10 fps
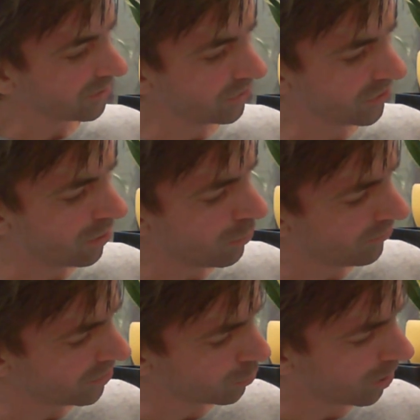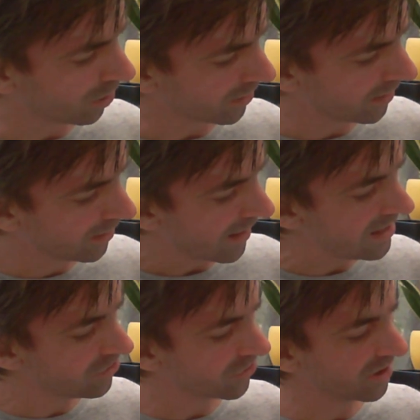So first one,
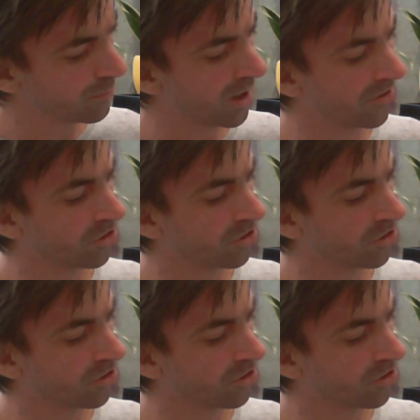Age of Sigmar.